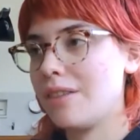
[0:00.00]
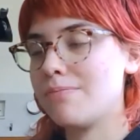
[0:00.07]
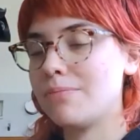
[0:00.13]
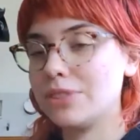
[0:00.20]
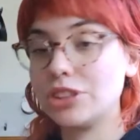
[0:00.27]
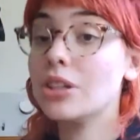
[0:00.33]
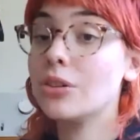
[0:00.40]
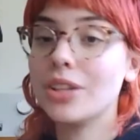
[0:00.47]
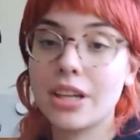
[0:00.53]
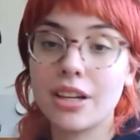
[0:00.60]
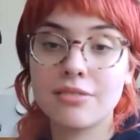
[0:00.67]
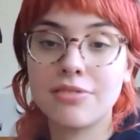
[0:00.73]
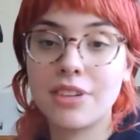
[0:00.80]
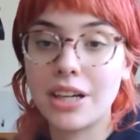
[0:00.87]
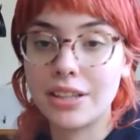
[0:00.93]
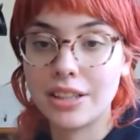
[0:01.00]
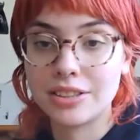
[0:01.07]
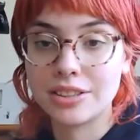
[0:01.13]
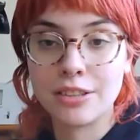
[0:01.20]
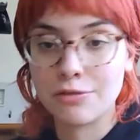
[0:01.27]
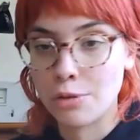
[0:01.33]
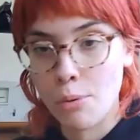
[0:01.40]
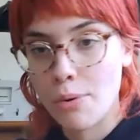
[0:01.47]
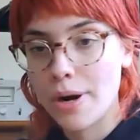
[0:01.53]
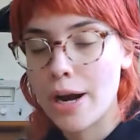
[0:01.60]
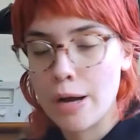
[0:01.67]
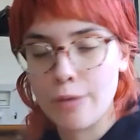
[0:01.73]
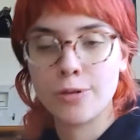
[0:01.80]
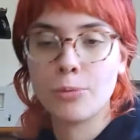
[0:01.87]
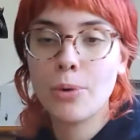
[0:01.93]
So you can find us everywhere.
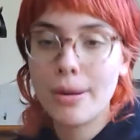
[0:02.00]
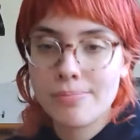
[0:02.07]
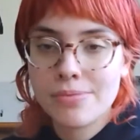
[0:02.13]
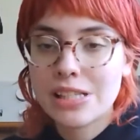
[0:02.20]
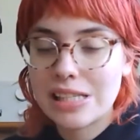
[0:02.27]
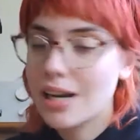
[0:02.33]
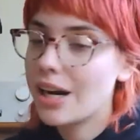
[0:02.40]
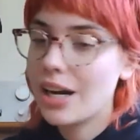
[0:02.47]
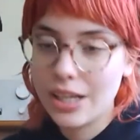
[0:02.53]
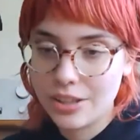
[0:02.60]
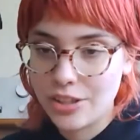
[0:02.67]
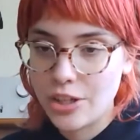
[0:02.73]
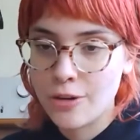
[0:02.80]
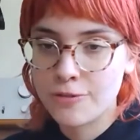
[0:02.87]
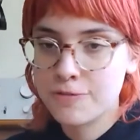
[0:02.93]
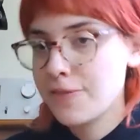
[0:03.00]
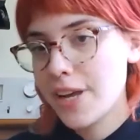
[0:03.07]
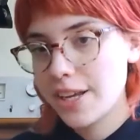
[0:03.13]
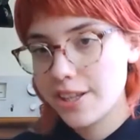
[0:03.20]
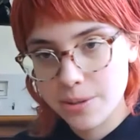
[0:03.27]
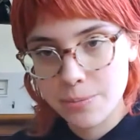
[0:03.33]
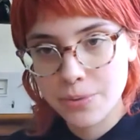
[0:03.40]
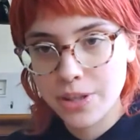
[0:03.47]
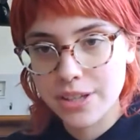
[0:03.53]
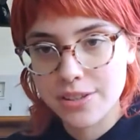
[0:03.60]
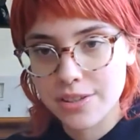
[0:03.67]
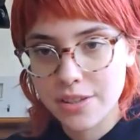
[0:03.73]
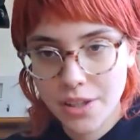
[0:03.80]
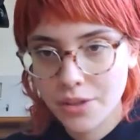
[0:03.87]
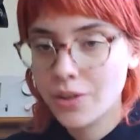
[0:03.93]
Have a website, Facebook,
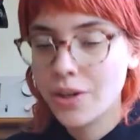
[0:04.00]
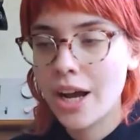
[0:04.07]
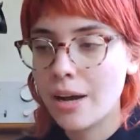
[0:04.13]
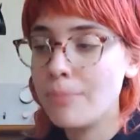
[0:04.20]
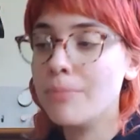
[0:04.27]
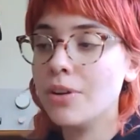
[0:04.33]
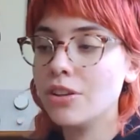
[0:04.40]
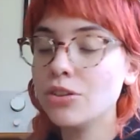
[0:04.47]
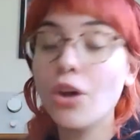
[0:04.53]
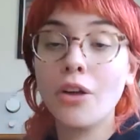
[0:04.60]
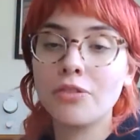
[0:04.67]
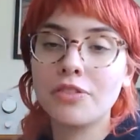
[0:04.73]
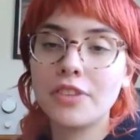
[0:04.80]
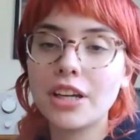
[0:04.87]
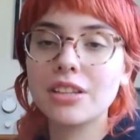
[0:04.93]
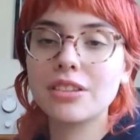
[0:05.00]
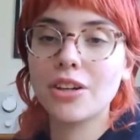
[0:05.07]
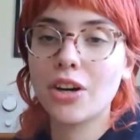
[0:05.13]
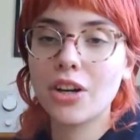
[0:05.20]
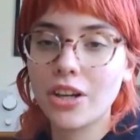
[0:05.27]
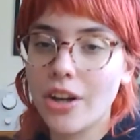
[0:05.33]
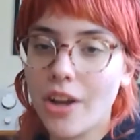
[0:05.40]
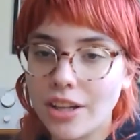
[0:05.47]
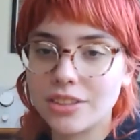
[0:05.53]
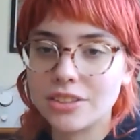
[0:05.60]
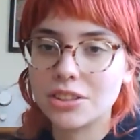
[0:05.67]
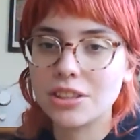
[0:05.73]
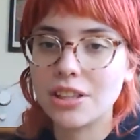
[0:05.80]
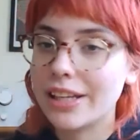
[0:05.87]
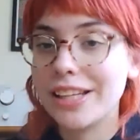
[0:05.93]
Instagram, not TikTok,
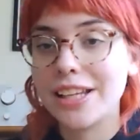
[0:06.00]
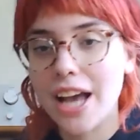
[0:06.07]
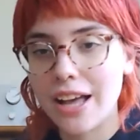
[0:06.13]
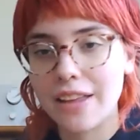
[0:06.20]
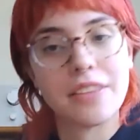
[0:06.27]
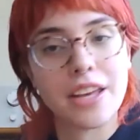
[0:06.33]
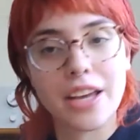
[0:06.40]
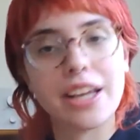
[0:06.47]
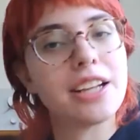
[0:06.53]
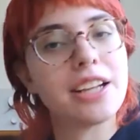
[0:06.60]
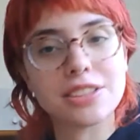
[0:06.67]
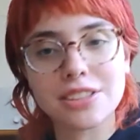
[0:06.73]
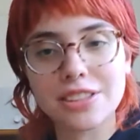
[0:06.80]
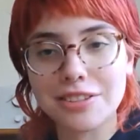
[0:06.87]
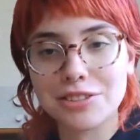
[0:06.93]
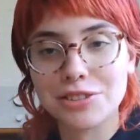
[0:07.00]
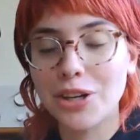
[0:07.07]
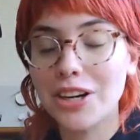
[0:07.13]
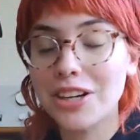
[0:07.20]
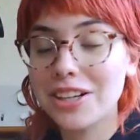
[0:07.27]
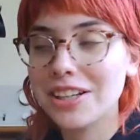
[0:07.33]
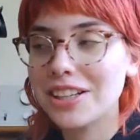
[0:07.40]
as Leanne hates TikTok,